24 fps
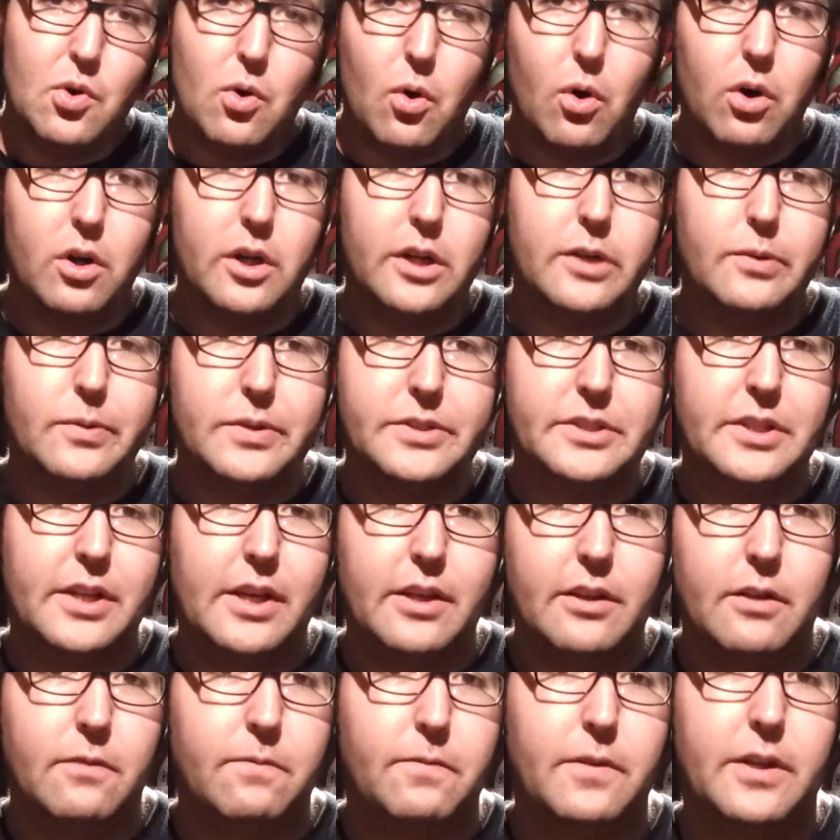Orga was
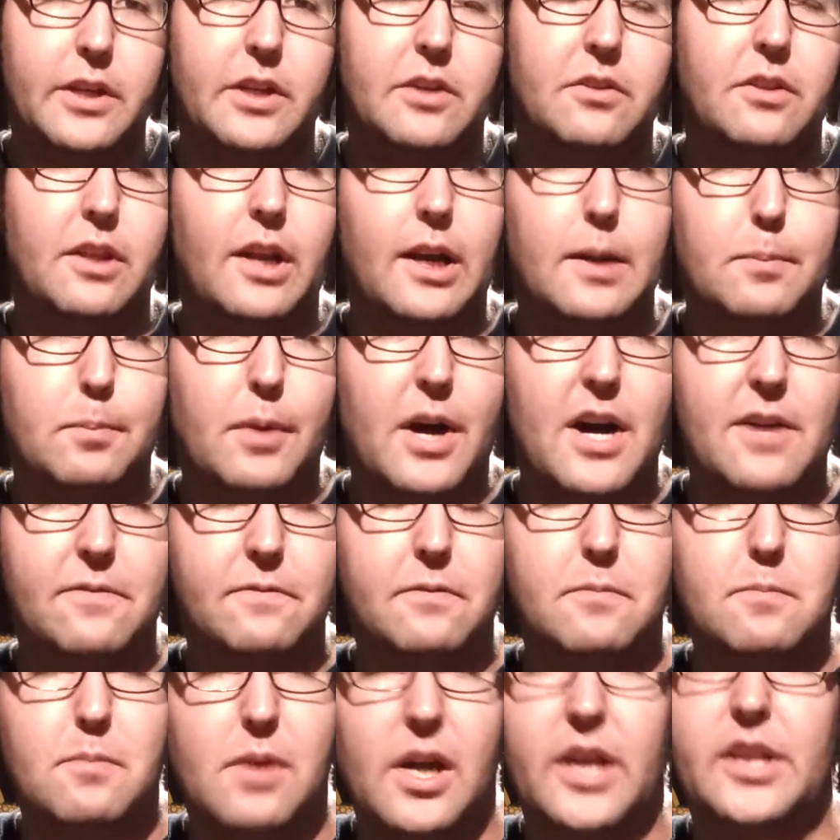another figure that I bought
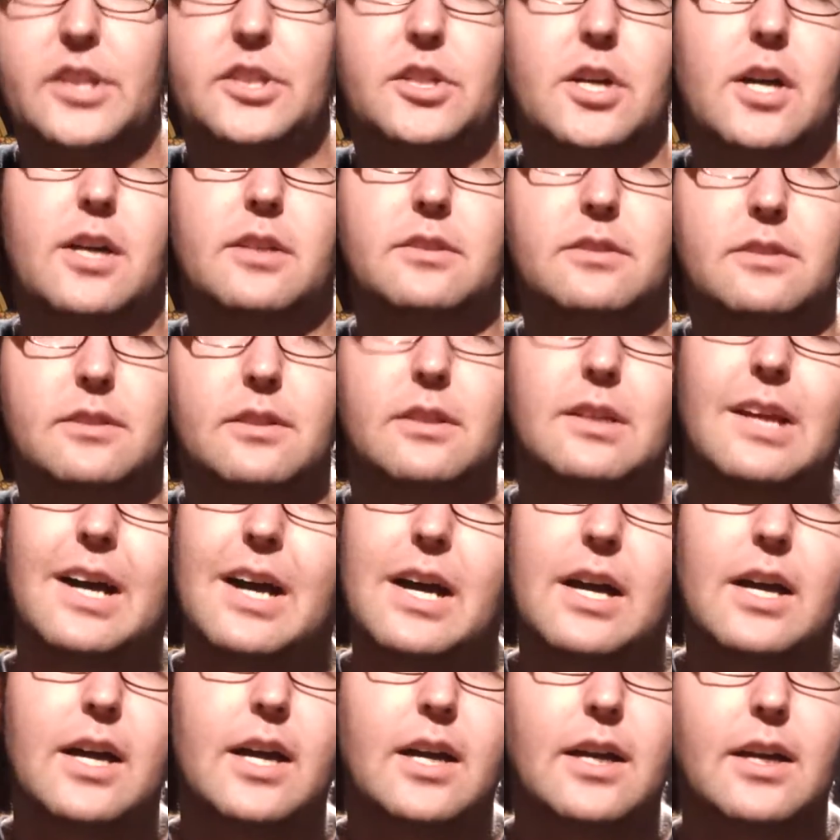from Mike Johnson.
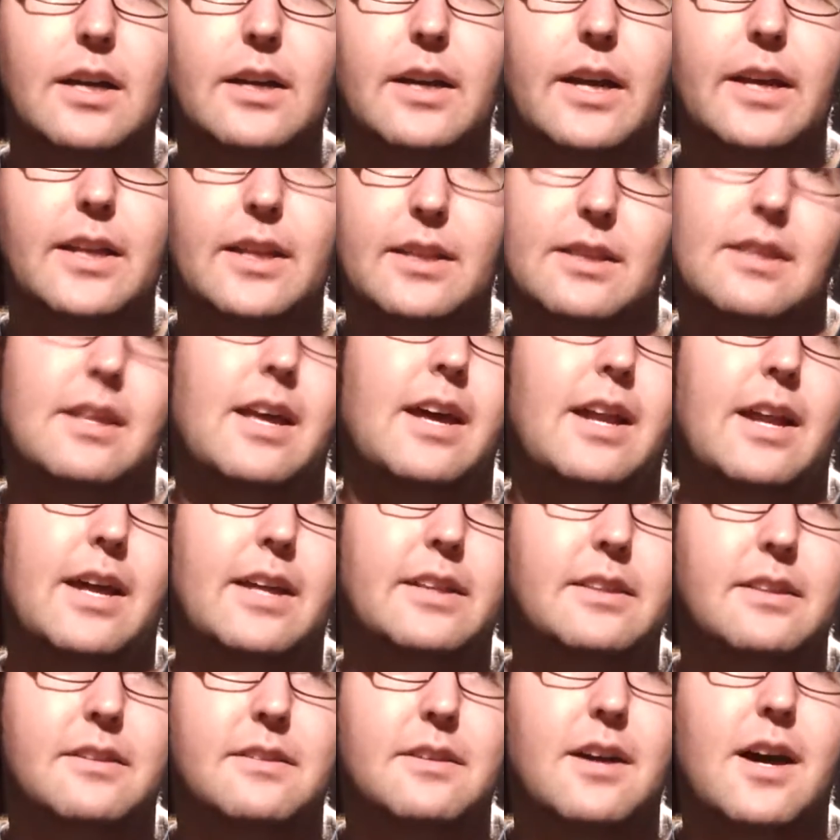
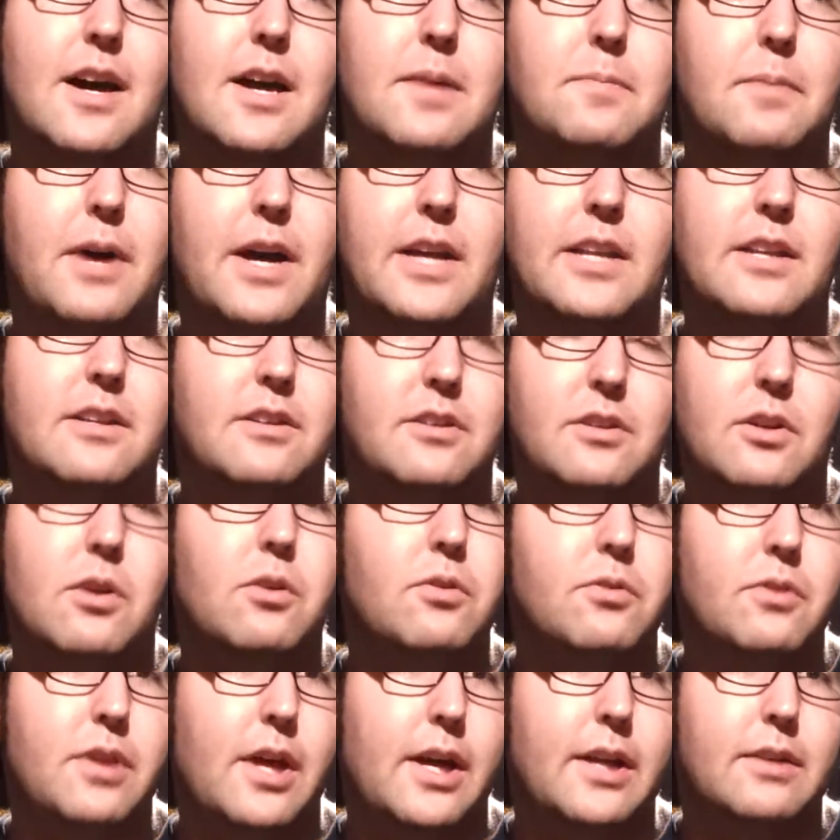At the time, I didn't
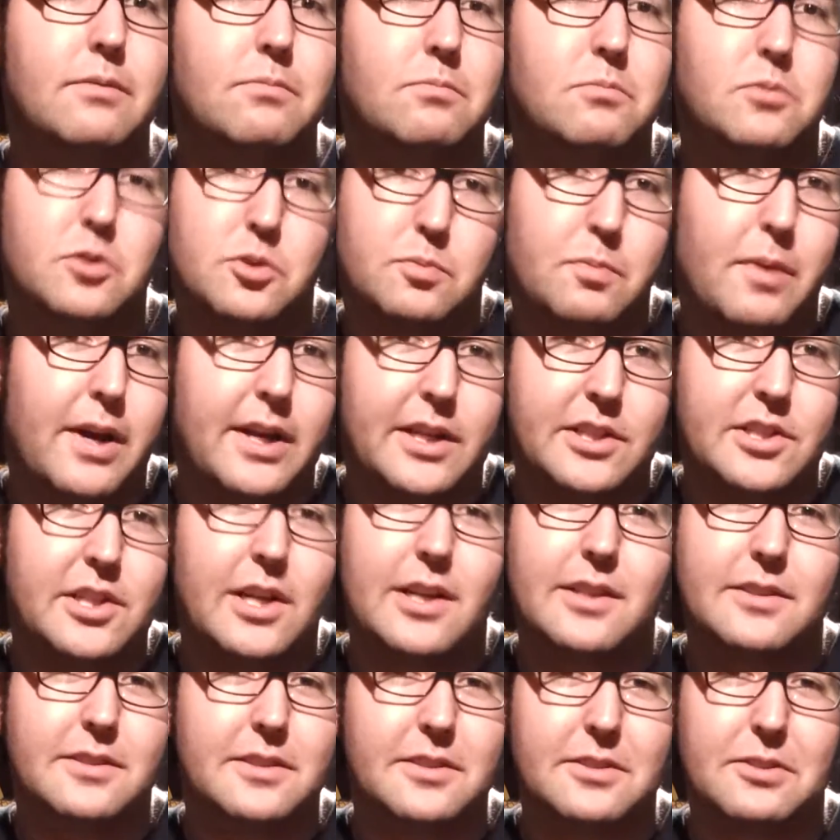know that was Mike
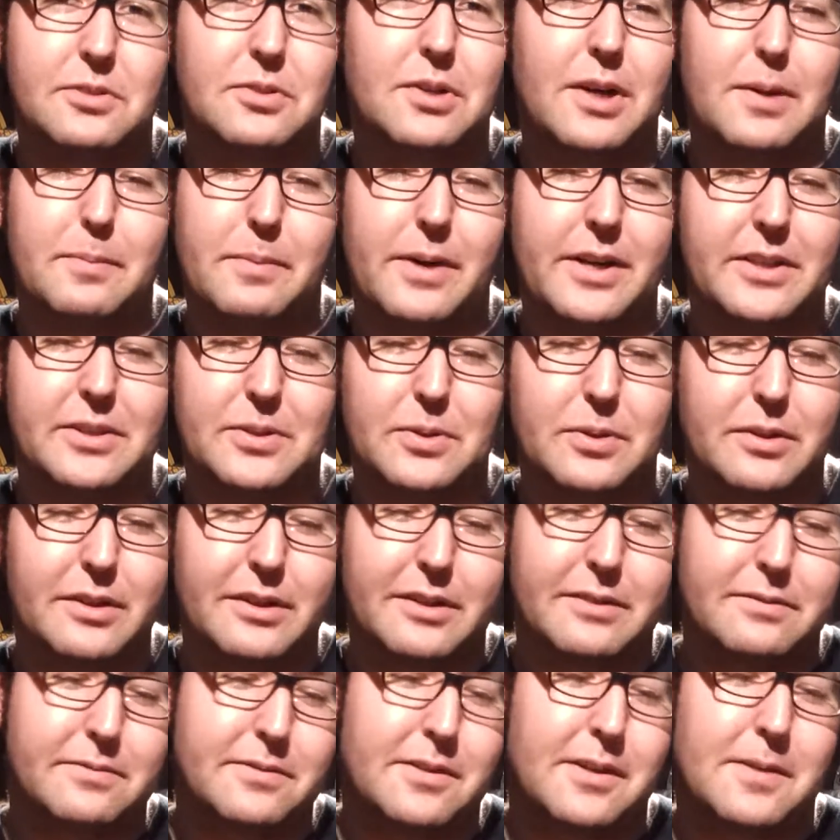Johnson who I bought the
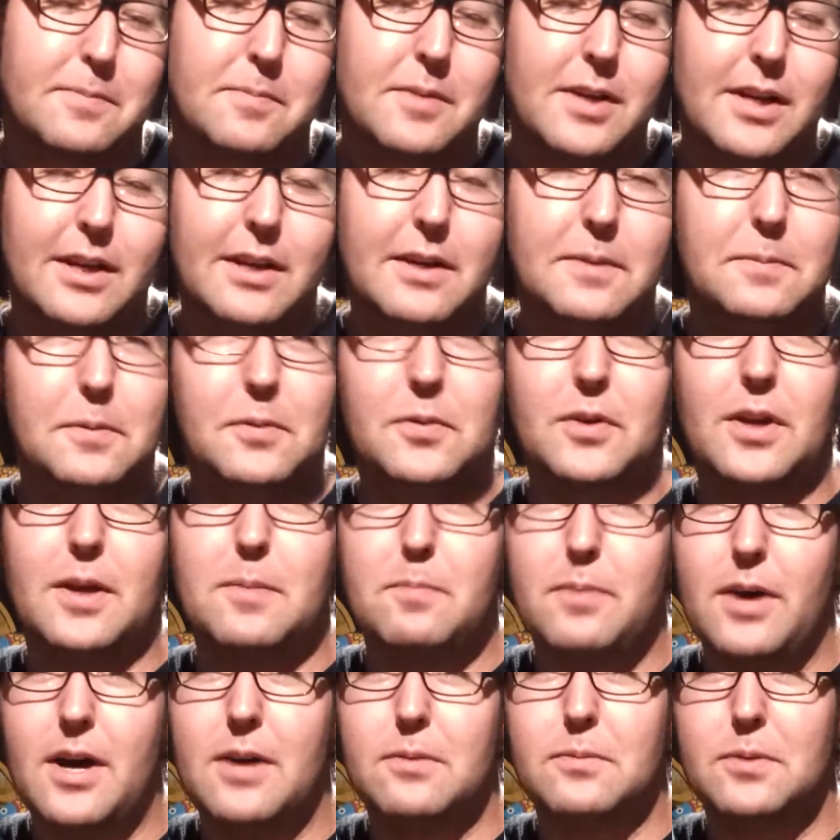Orga from. But when
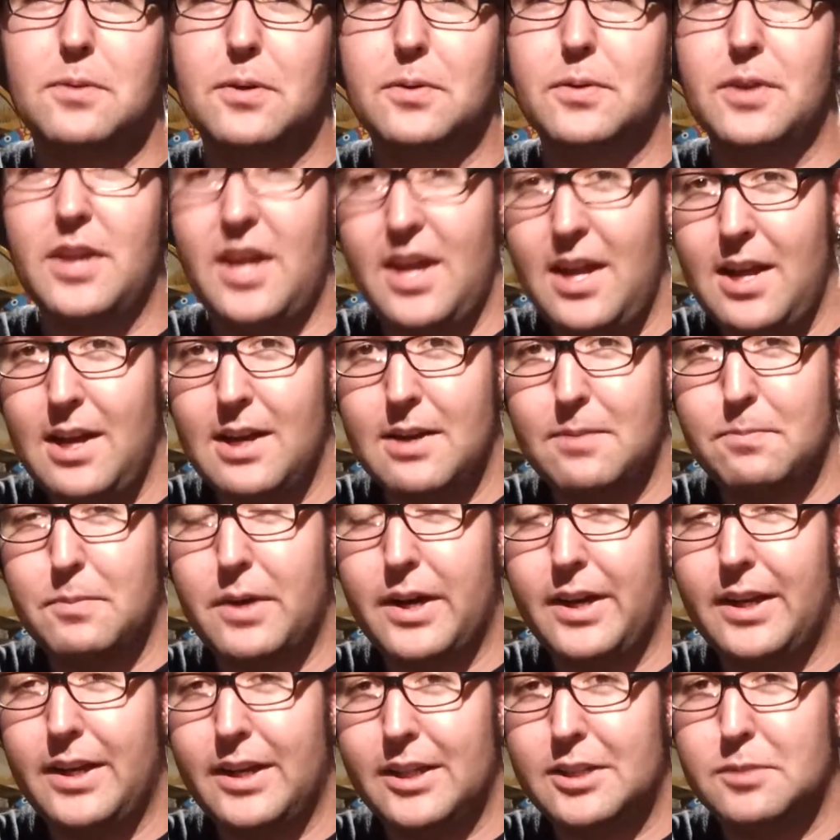I bought Rodan,
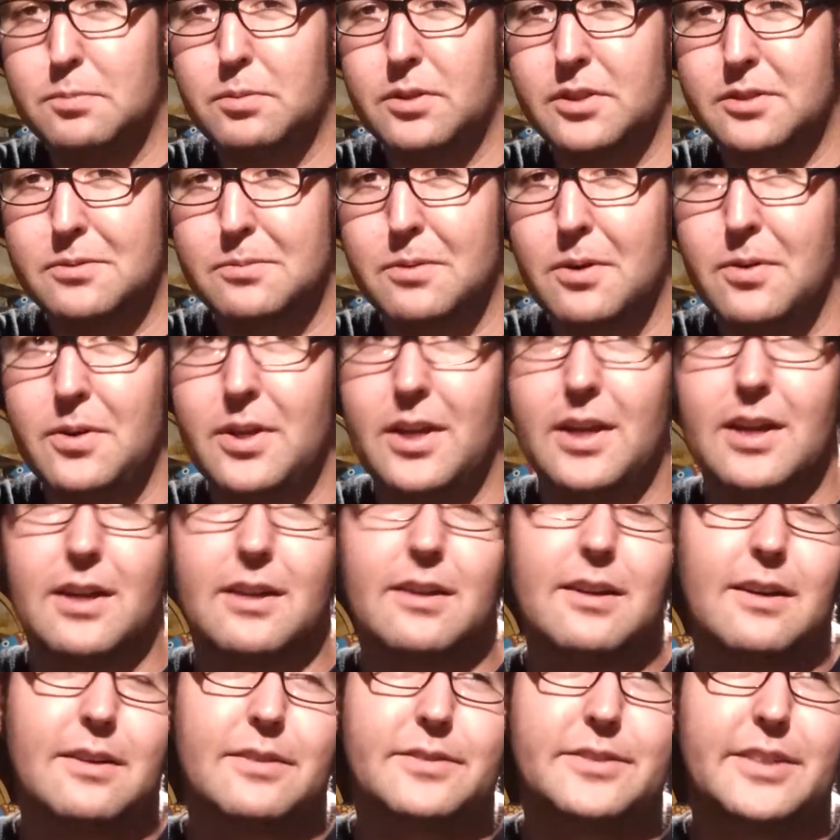my X Plus Rodan,
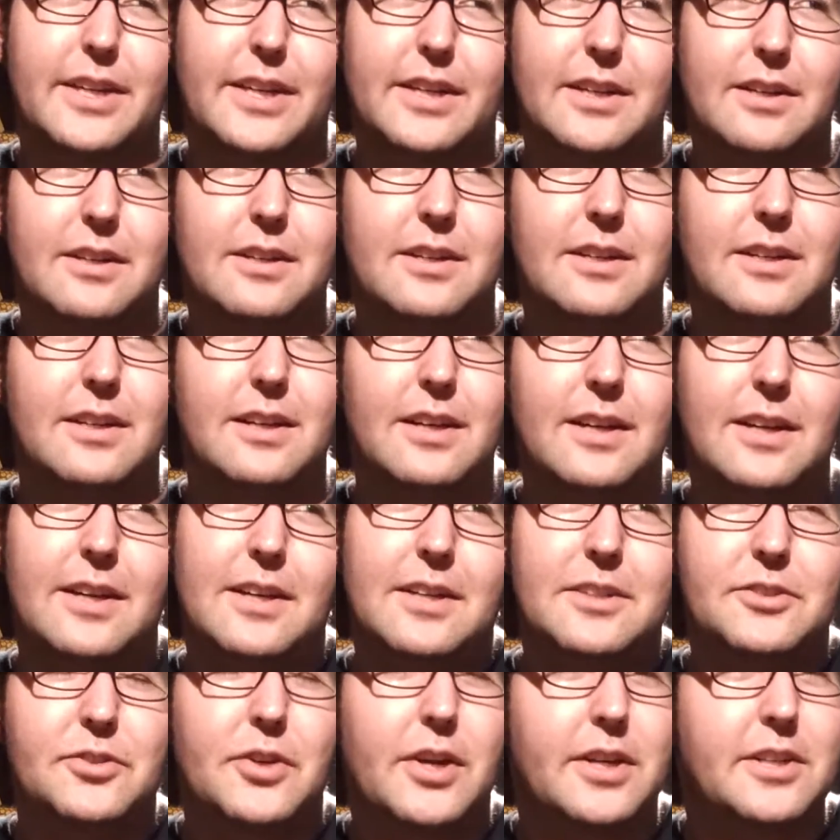I was like, huh.
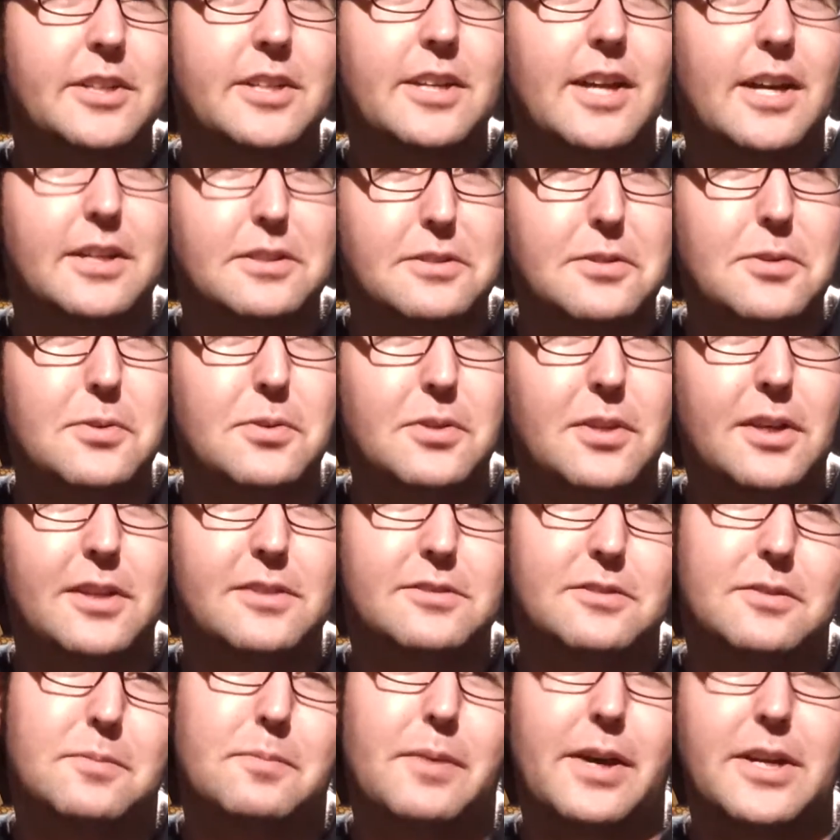So I actually got two things
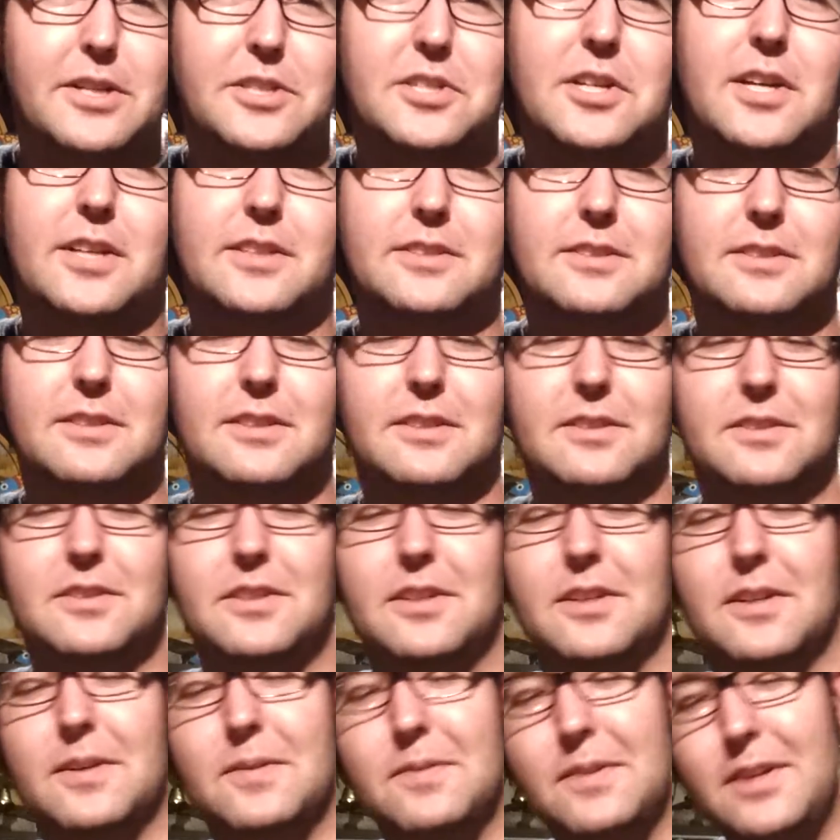from Mike Johnson this
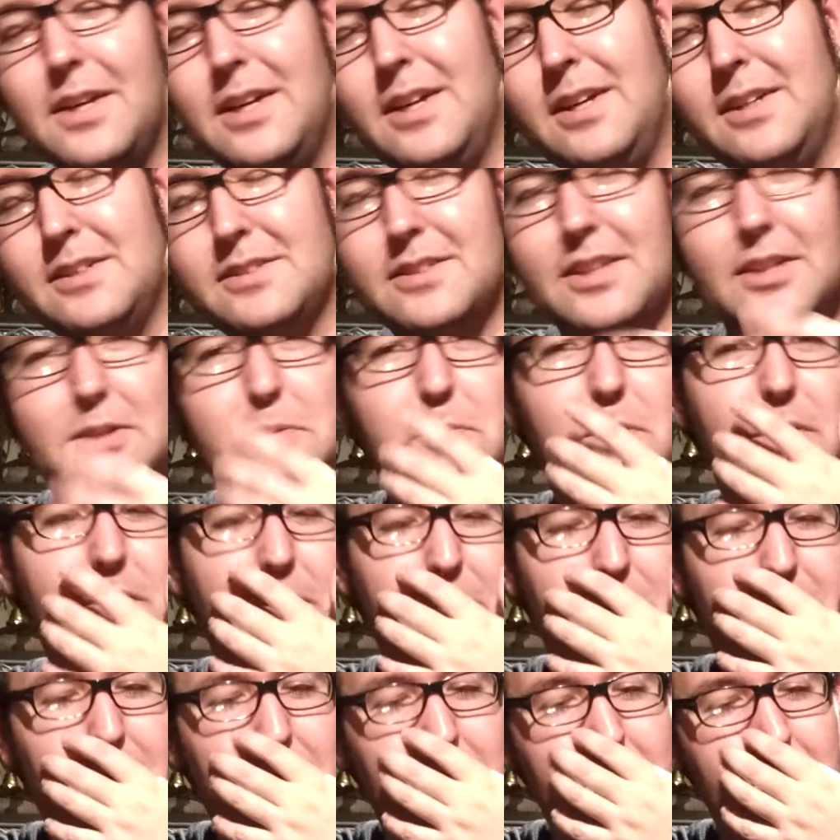year. So that's pretty
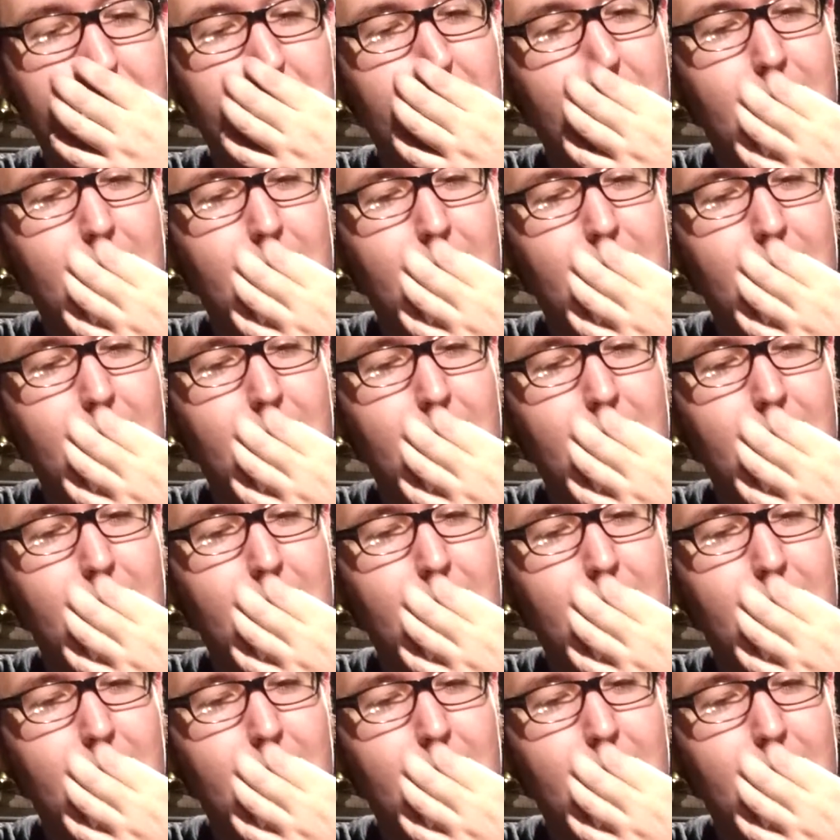cool.